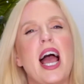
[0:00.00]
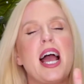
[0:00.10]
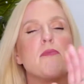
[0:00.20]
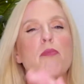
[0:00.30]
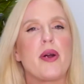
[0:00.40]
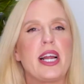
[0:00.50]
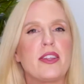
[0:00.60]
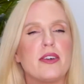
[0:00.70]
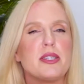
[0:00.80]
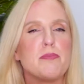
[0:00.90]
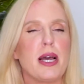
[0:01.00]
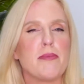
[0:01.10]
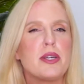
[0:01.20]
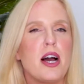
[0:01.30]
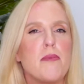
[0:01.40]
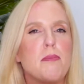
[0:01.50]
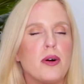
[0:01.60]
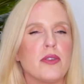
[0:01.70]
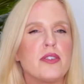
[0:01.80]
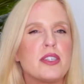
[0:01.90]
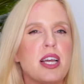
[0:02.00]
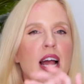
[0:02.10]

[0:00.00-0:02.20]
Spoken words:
and break those peptide bonds.